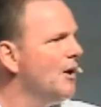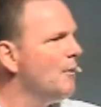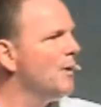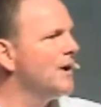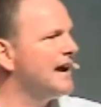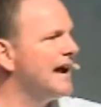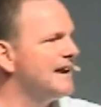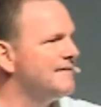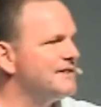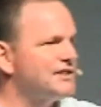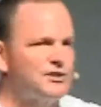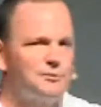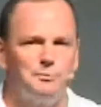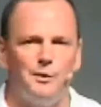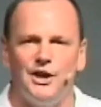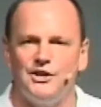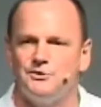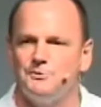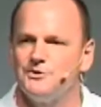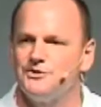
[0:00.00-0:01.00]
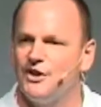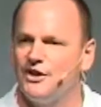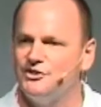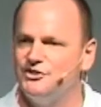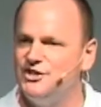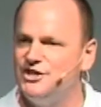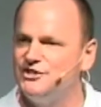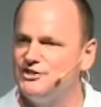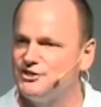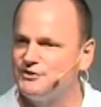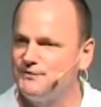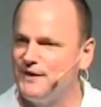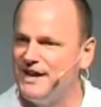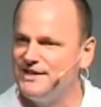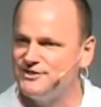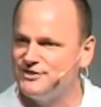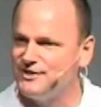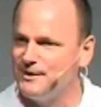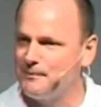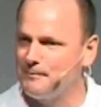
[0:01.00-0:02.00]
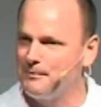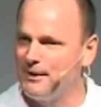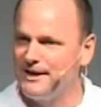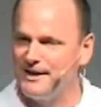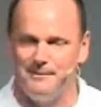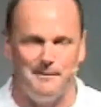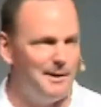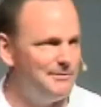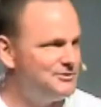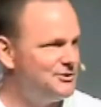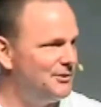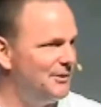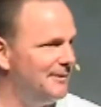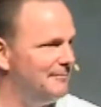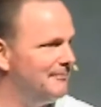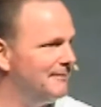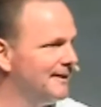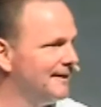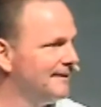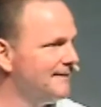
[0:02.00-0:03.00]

What kind of expression was on Jesus' face as they were bringing them up to him?